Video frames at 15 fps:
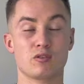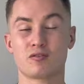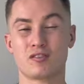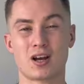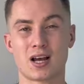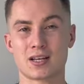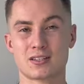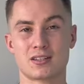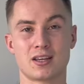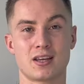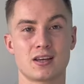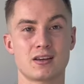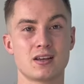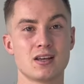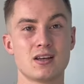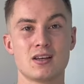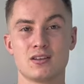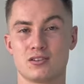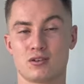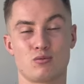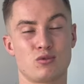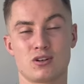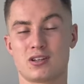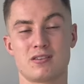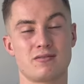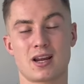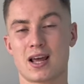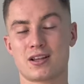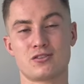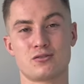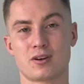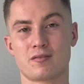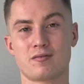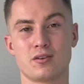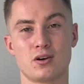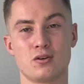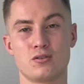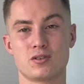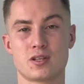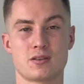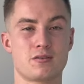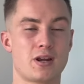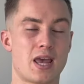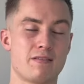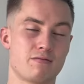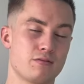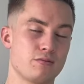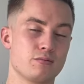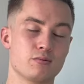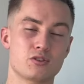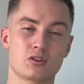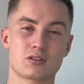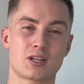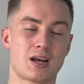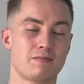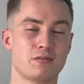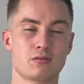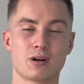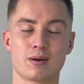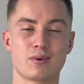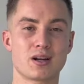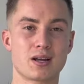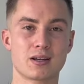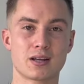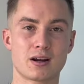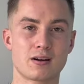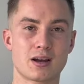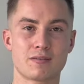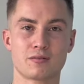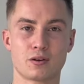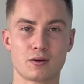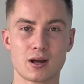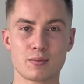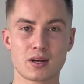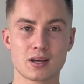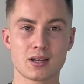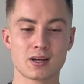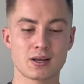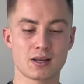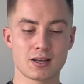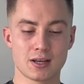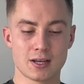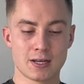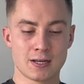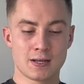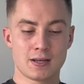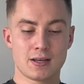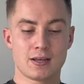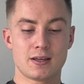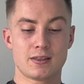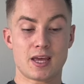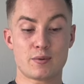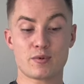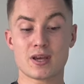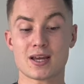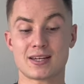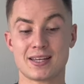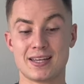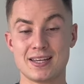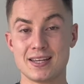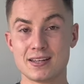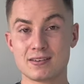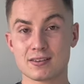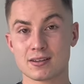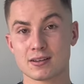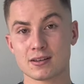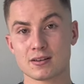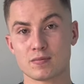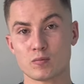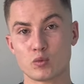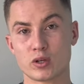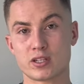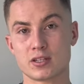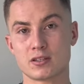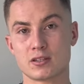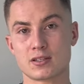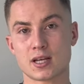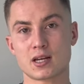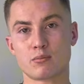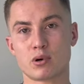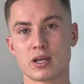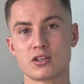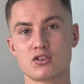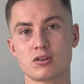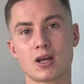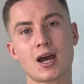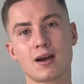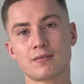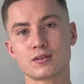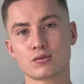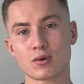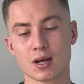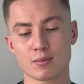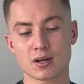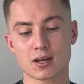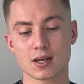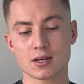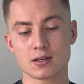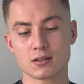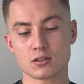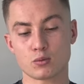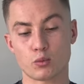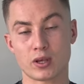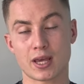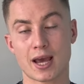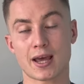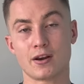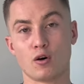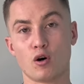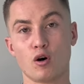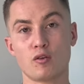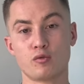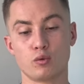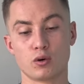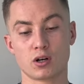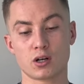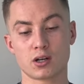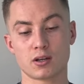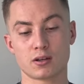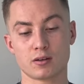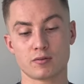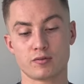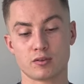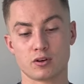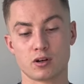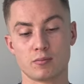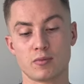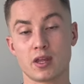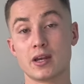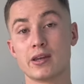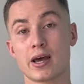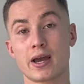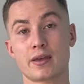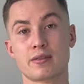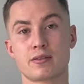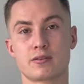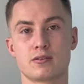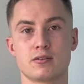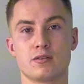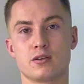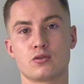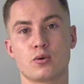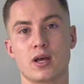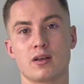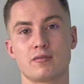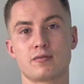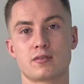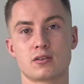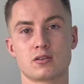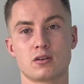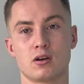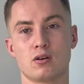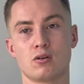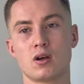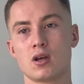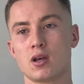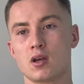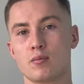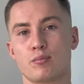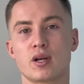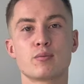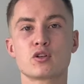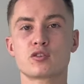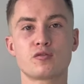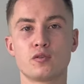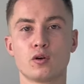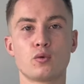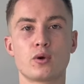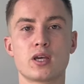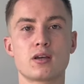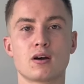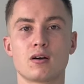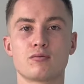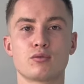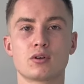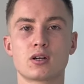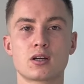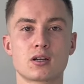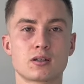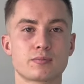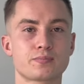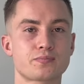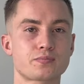fasting, so weren't even answering phones, and everyone was just after Ramadan. Then we had Eid, which is the celebration after Ramadan. We had off work from the 9th to the 12th, so pretty much a full week off work,